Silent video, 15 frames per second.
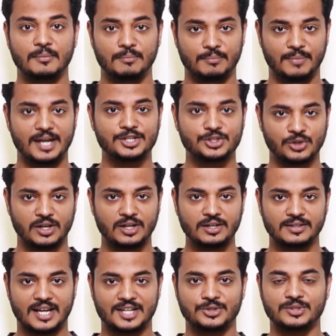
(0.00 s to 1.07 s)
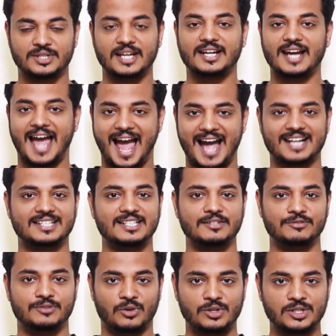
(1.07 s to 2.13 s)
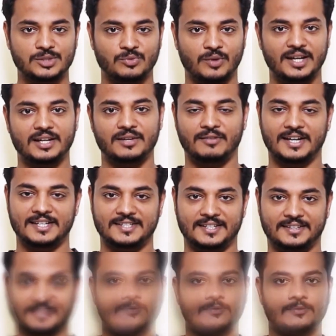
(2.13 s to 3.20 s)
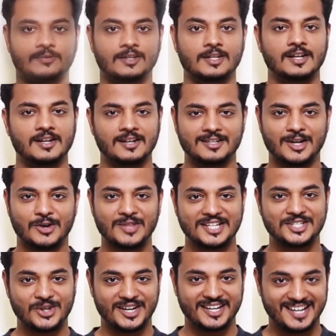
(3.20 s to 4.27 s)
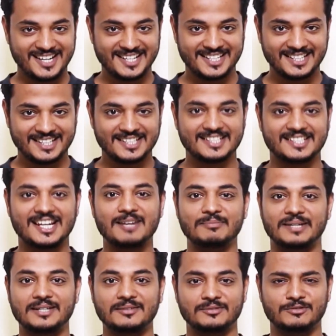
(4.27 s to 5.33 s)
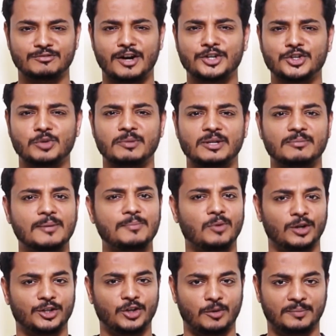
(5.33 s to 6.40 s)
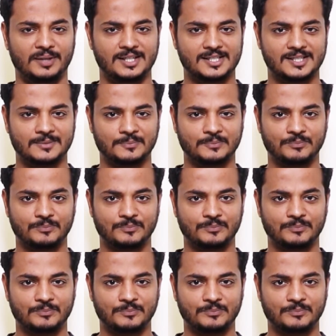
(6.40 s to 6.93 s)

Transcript: Make sure that you take active notes while revising these. Now that you are ready, tell me, what do you mean by polynomials?